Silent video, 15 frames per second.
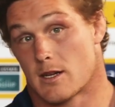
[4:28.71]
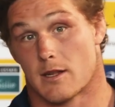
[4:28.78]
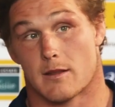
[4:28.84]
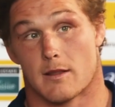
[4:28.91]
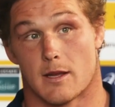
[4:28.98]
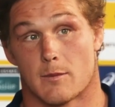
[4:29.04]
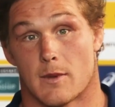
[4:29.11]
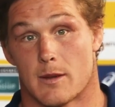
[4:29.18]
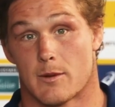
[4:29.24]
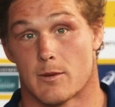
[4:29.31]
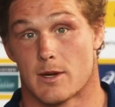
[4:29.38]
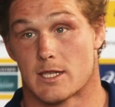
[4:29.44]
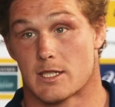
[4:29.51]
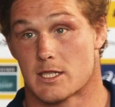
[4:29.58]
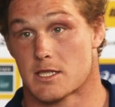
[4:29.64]
I think maybe
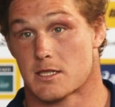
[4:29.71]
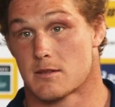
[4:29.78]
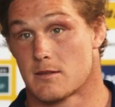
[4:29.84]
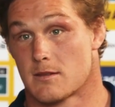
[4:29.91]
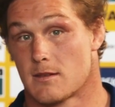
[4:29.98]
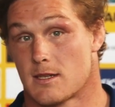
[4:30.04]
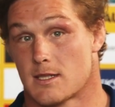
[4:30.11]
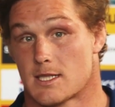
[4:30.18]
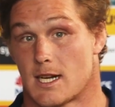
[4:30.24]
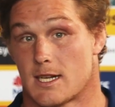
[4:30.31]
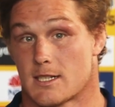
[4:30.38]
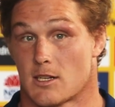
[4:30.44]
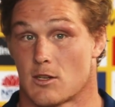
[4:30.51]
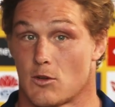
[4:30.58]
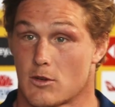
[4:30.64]
we're just
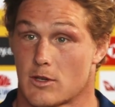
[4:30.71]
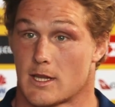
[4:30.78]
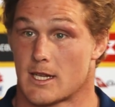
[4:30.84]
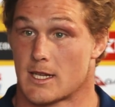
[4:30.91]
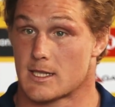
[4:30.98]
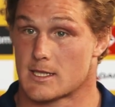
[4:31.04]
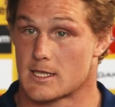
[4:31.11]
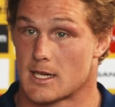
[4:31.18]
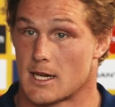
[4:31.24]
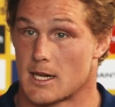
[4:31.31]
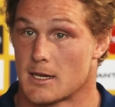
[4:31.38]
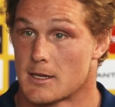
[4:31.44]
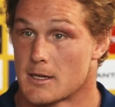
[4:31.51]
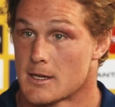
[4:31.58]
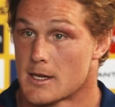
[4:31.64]
starting to look that it's
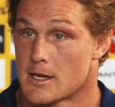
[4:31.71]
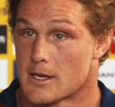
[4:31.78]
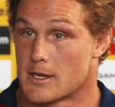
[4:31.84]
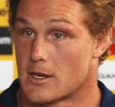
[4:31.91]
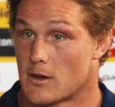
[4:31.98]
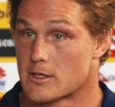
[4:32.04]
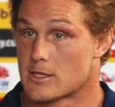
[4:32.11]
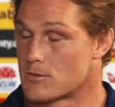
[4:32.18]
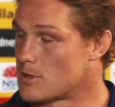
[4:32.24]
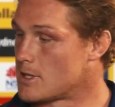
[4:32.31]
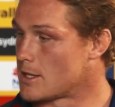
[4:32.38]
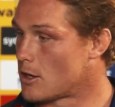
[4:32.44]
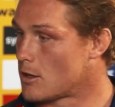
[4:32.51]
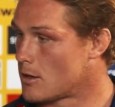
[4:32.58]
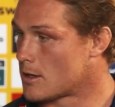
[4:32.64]
a, it's a
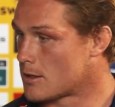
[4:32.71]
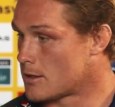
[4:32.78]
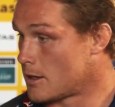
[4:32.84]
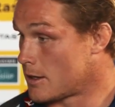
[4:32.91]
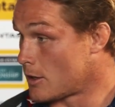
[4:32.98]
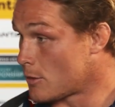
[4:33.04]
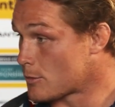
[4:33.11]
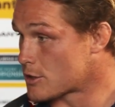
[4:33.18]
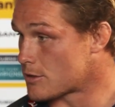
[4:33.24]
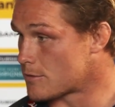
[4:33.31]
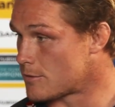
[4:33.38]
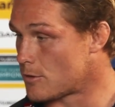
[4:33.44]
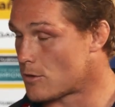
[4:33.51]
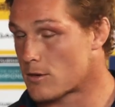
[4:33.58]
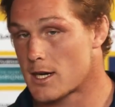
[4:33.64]
really an option
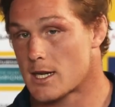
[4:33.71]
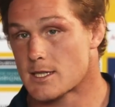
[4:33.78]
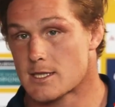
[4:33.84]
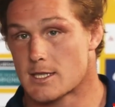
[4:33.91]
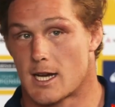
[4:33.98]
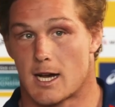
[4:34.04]
for us.